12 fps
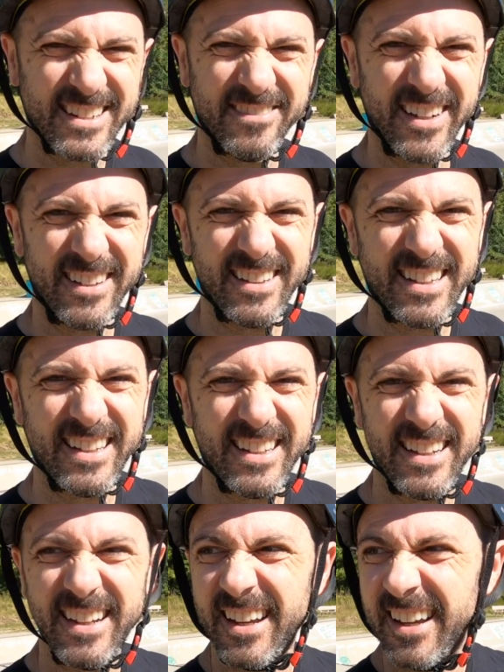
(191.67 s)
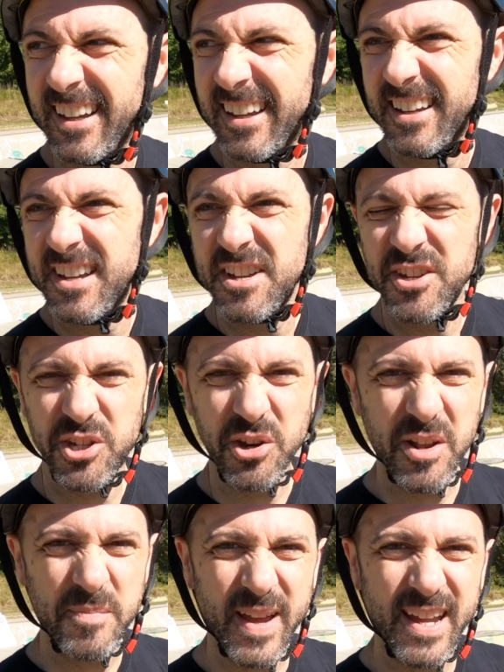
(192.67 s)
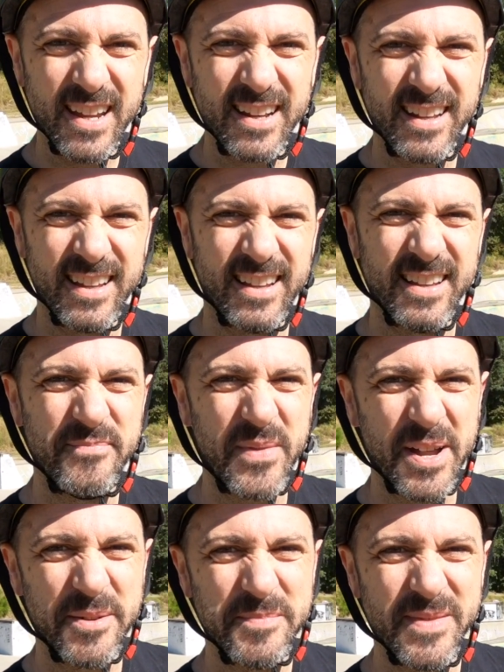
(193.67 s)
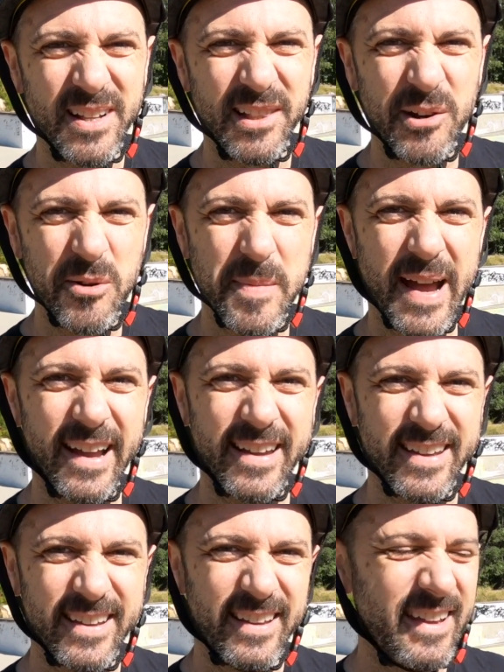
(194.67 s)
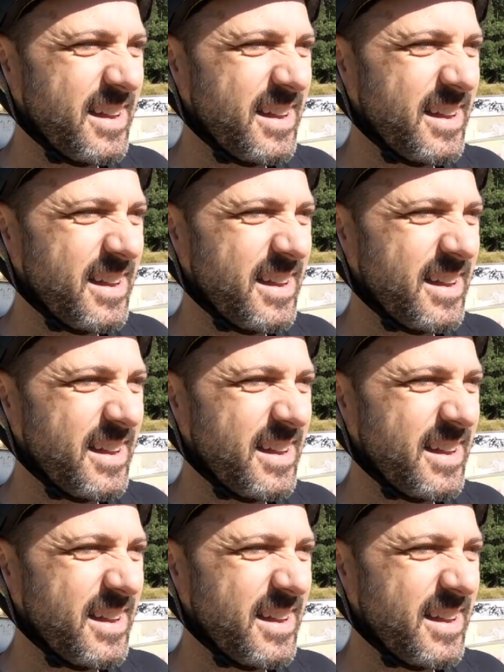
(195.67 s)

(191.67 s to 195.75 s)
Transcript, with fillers: well, shooting pain, bottom lower back.